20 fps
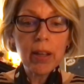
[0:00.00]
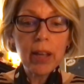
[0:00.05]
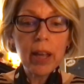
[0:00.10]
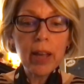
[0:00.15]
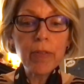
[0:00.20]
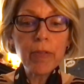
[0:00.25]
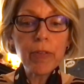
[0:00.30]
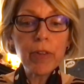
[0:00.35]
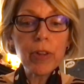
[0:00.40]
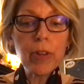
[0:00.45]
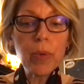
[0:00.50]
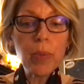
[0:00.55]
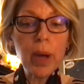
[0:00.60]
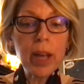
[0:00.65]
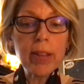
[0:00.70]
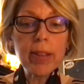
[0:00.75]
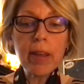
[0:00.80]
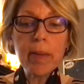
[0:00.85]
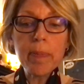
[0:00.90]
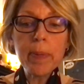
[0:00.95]
and for the
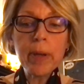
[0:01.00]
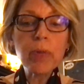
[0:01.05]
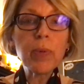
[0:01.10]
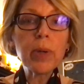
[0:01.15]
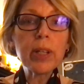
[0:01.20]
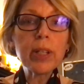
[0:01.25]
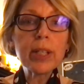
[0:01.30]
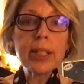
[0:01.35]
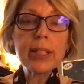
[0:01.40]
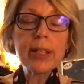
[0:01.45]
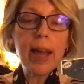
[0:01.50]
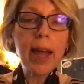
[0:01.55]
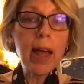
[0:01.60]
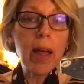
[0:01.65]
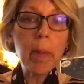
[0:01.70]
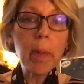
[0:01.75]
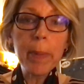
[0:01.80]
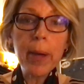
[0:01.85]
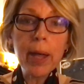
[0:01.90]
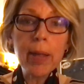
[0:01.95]
way they've been willing to
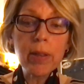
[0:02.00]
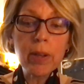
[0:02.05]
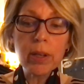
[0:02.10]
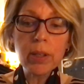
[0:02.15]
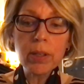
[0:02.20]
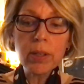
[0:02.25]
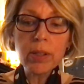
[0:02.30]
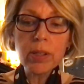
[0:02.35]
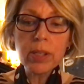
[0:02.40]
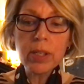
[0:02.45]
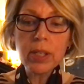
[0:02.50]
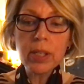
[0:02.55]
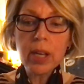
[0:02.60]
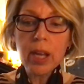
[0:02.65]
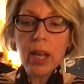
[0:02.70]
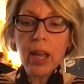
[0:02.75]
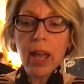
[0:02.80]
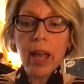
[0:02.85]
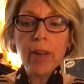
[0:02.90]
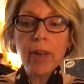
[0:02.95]
help others
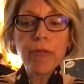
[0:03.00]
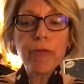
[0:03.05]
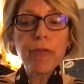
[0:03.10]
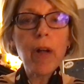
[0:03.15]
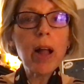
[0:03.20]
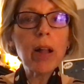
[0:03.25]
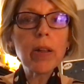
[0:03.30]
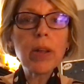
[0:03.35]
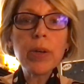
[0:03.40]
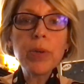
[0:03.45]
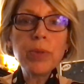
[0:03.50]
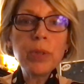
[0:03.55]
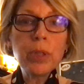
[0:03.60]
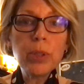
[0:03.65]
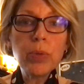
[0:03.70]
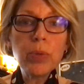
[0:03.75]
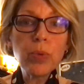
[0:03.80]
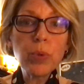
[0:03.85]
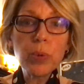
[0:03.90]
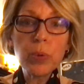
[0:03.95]
and follow
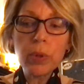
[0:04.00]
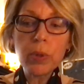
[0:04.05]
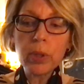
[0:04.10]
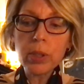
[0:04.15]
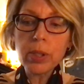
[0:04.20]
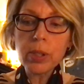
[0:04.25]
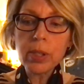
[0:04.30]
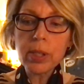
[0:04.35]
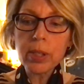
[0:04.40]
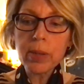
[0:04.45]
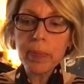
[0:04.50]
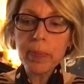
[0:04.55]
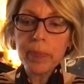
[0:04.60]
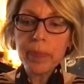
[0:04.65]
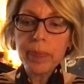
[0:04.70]
new rules